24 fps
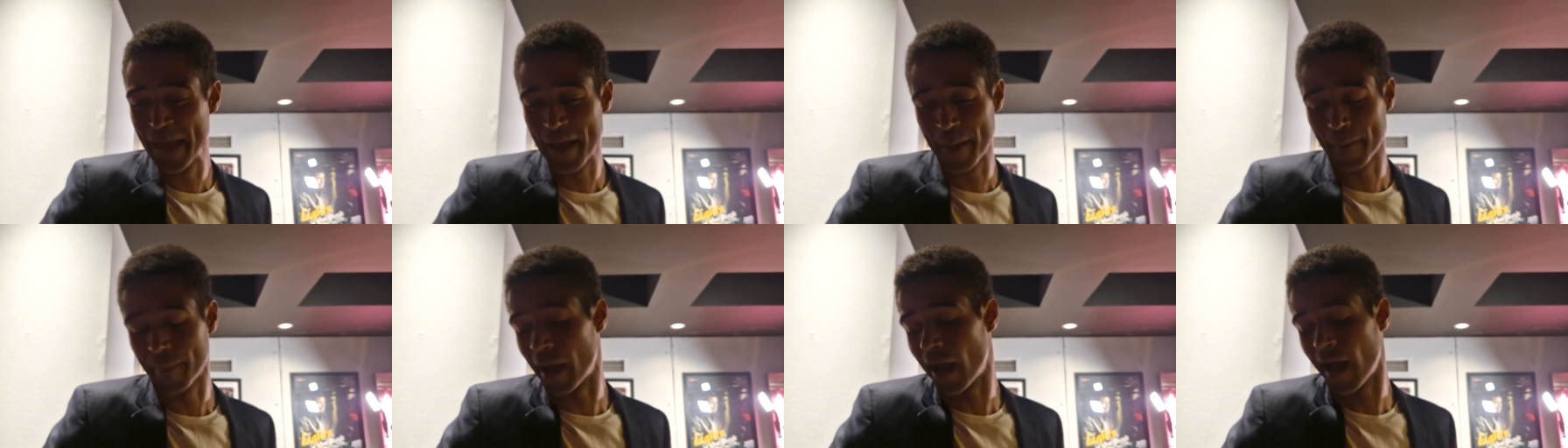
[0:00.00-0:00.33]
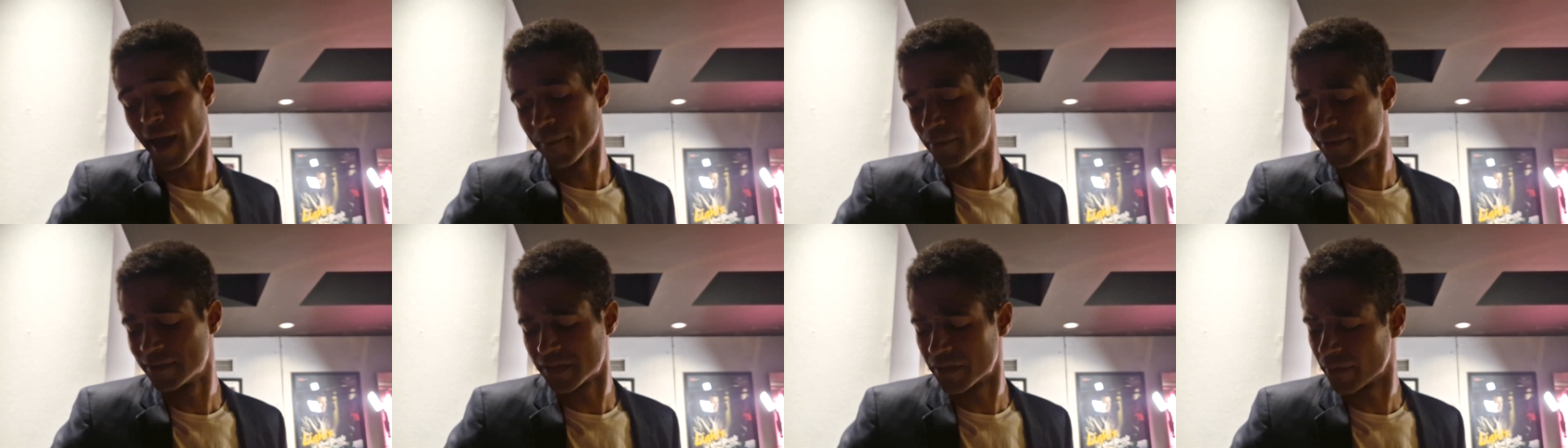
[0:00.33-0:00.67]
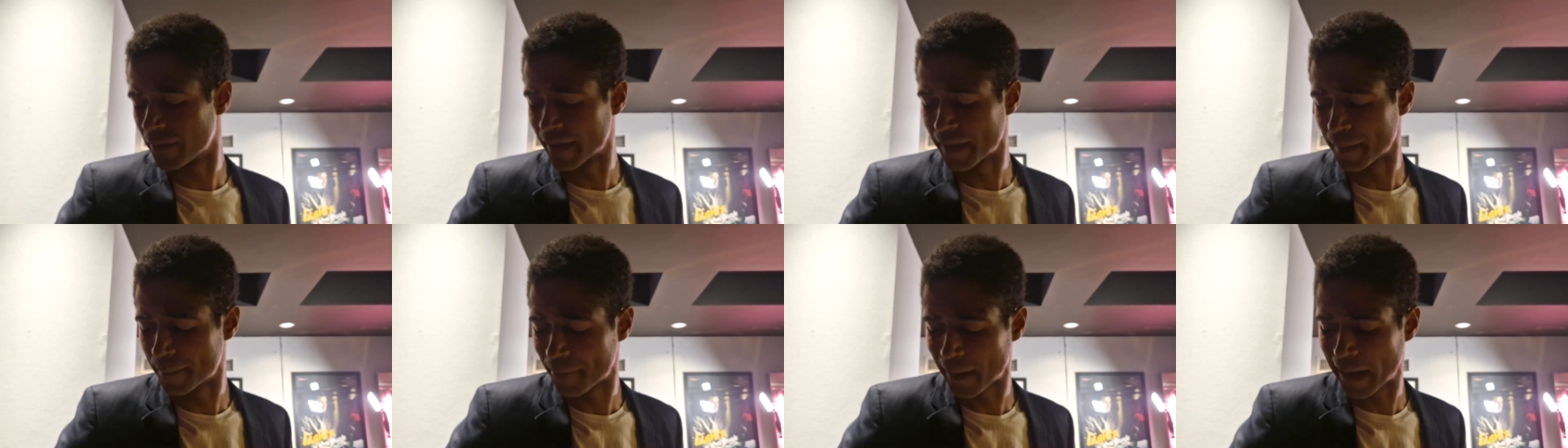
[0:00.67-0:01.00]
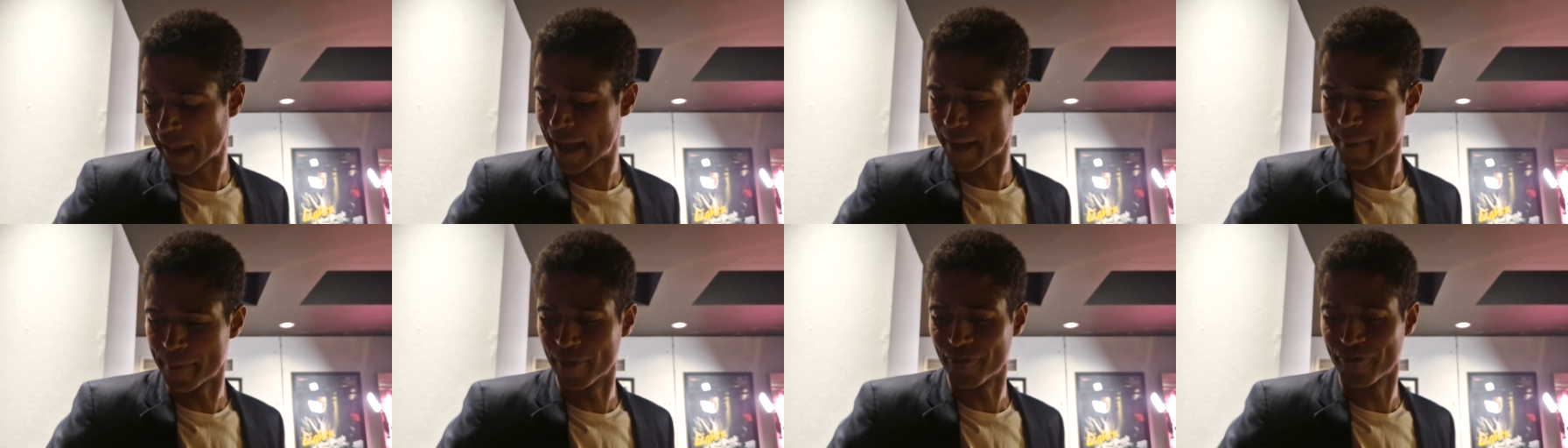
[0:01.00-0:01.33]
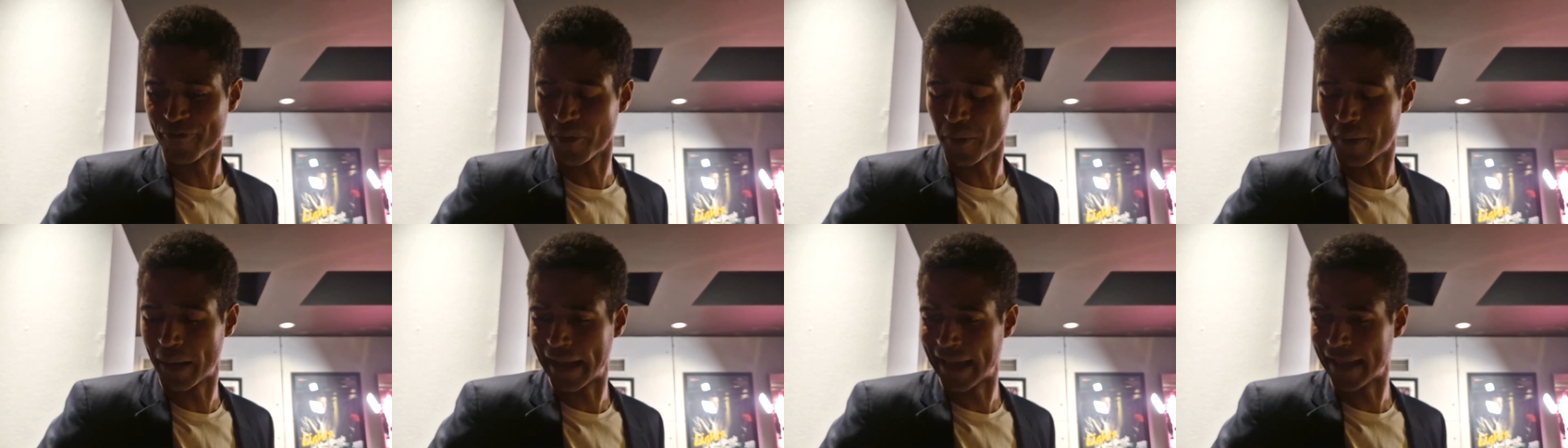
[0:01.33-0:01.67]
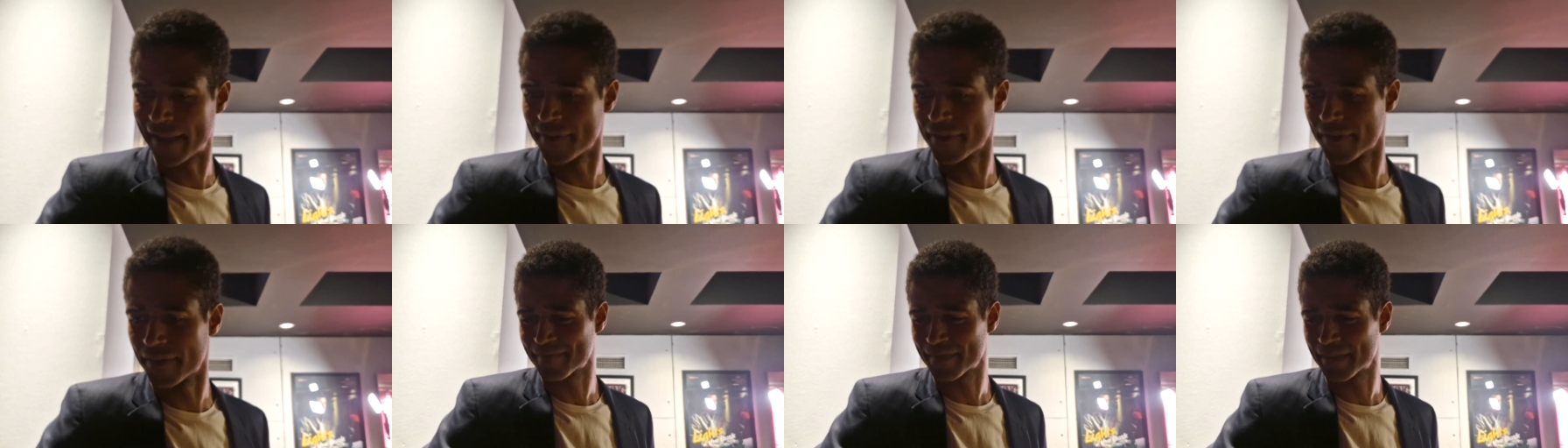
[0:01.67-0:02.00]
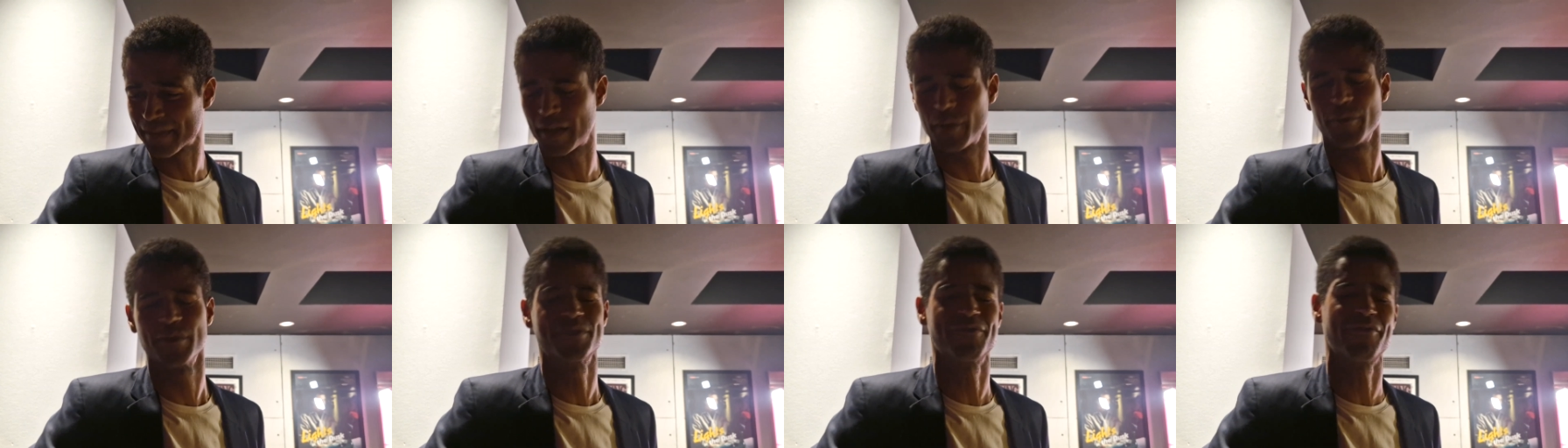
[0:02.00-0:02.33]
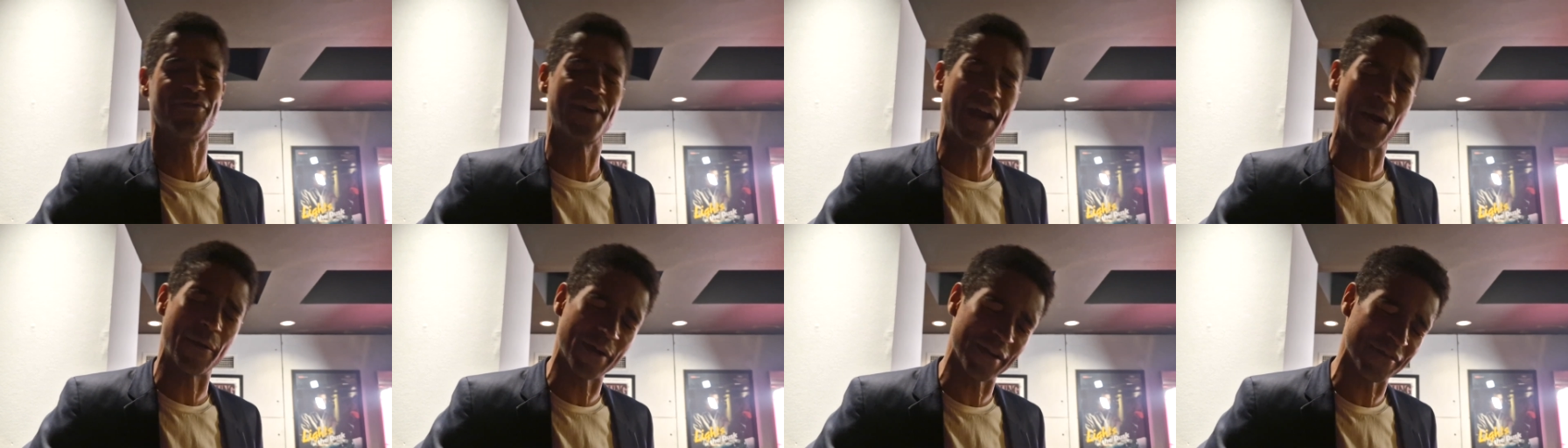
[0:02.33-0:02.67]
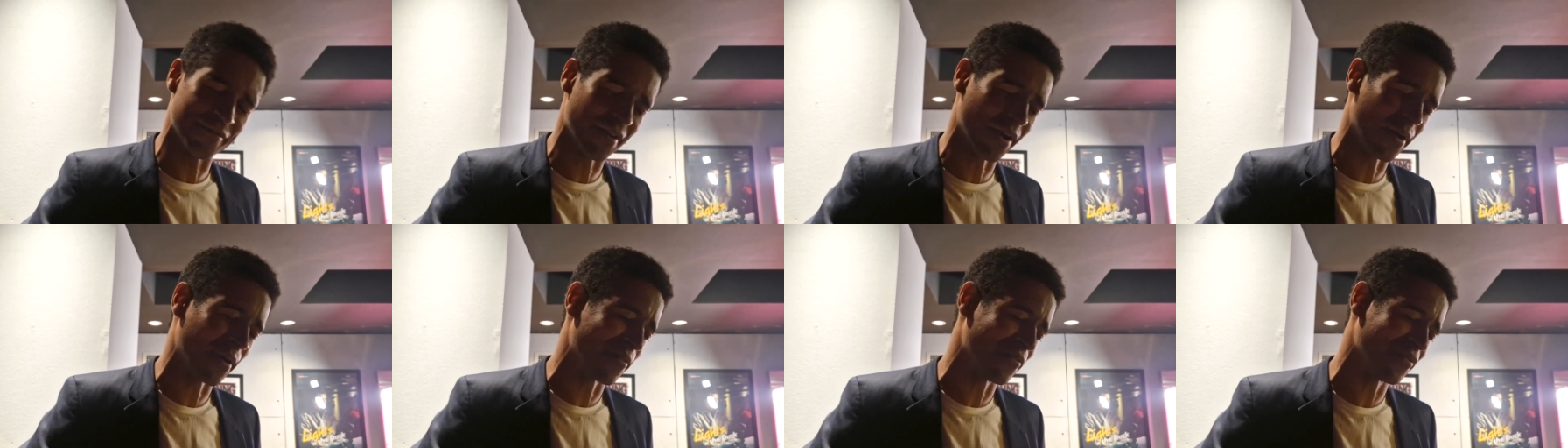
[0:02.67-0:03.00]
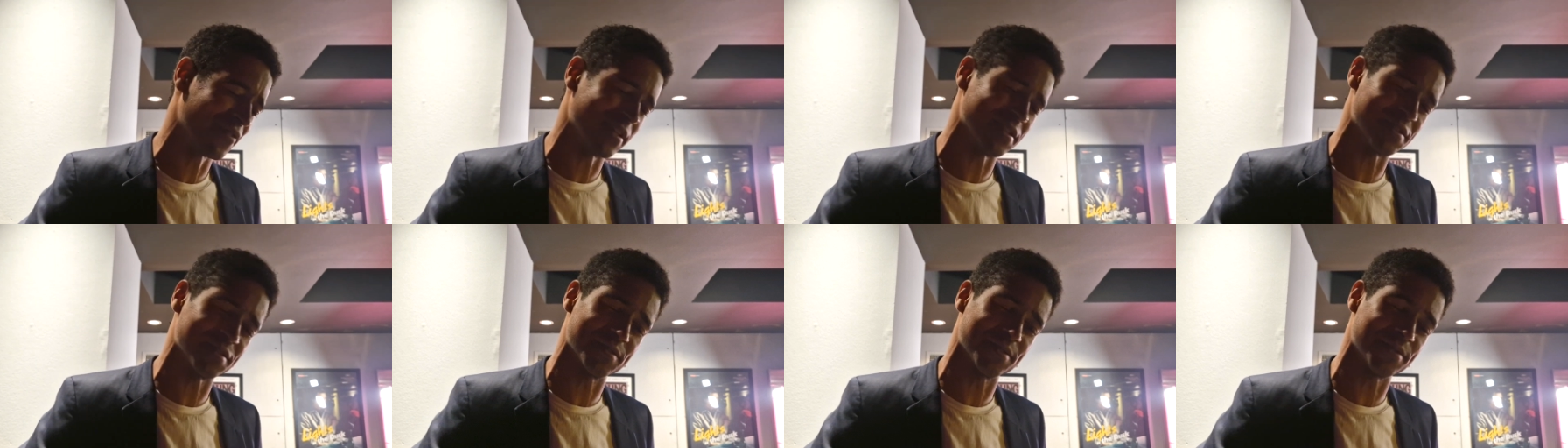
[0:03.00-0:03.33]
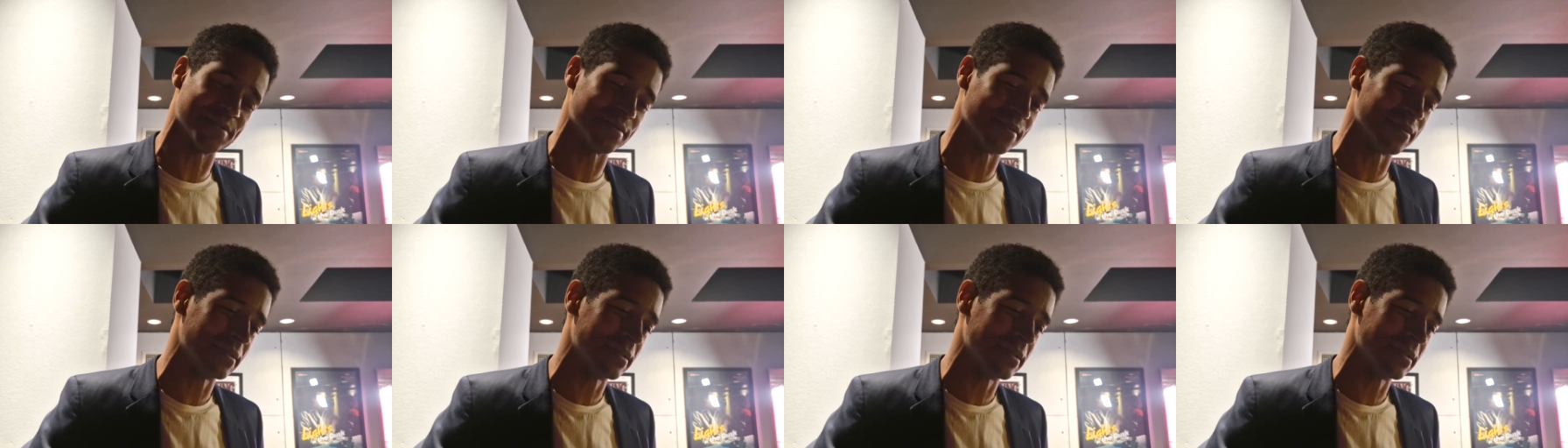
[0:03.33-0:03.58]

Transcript: But I was doing a play beforehand that was very, very physical.